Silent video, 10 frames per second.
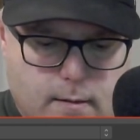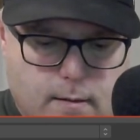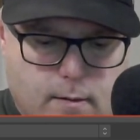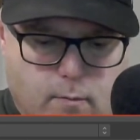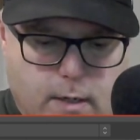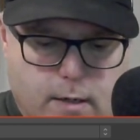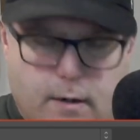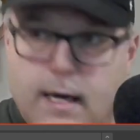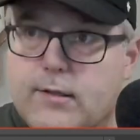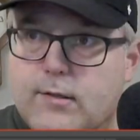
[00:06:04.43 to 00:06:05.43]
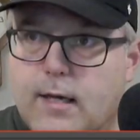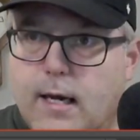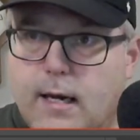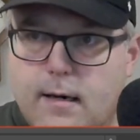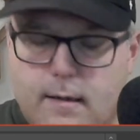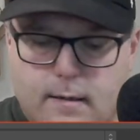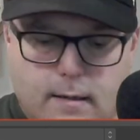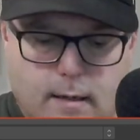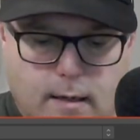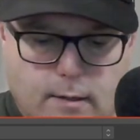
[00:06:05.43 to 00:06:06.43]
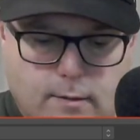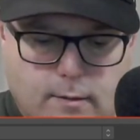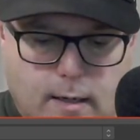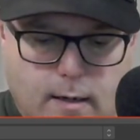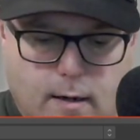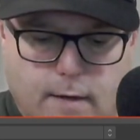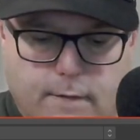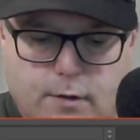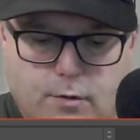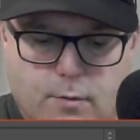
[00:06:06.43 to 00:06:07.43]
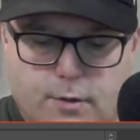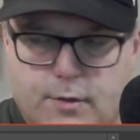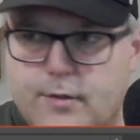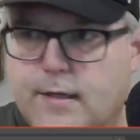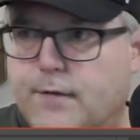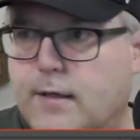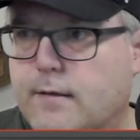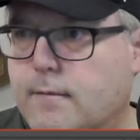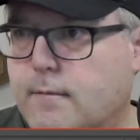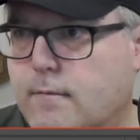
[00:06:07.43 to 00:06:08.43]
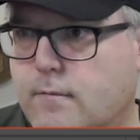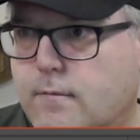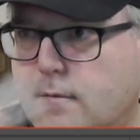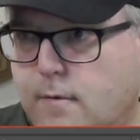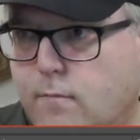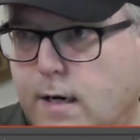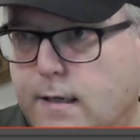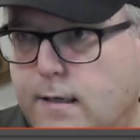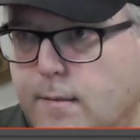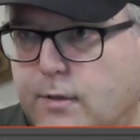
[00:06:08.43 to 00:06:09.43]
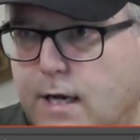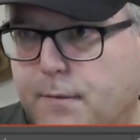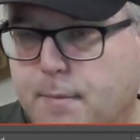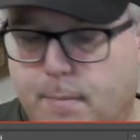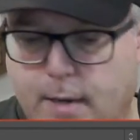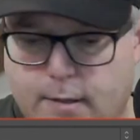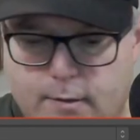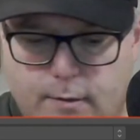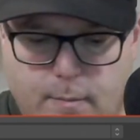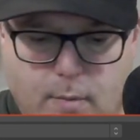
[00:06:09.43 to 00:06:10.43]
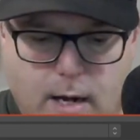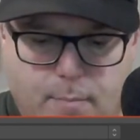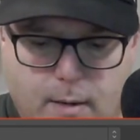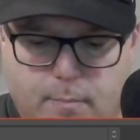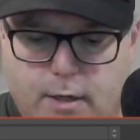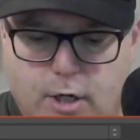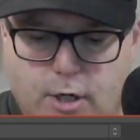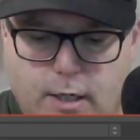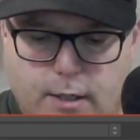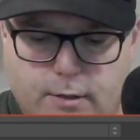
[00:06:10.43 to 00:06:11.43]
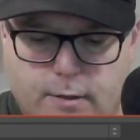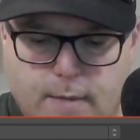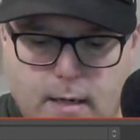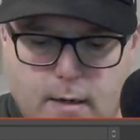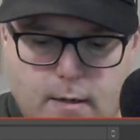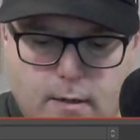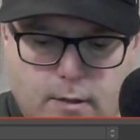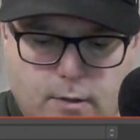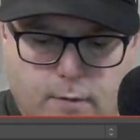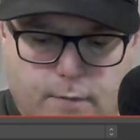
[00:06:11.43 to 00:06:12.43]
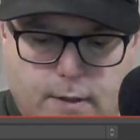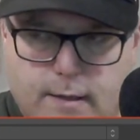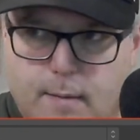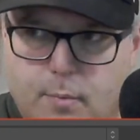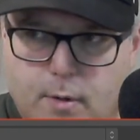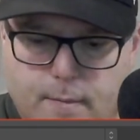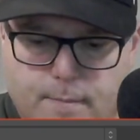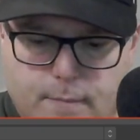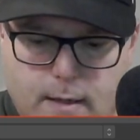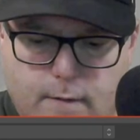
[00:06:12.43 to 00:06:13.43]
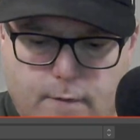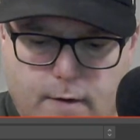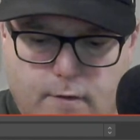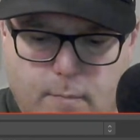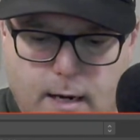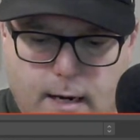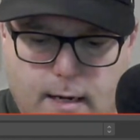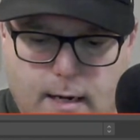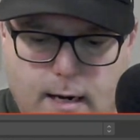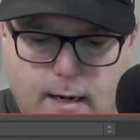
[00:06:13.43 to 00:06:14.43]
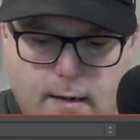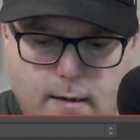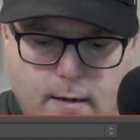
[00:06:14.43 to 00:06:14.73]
what you're not seeing is all of the tools and stuff that when I double tap with my pencil, they pop up and change colors. So for example, if I have a big idea,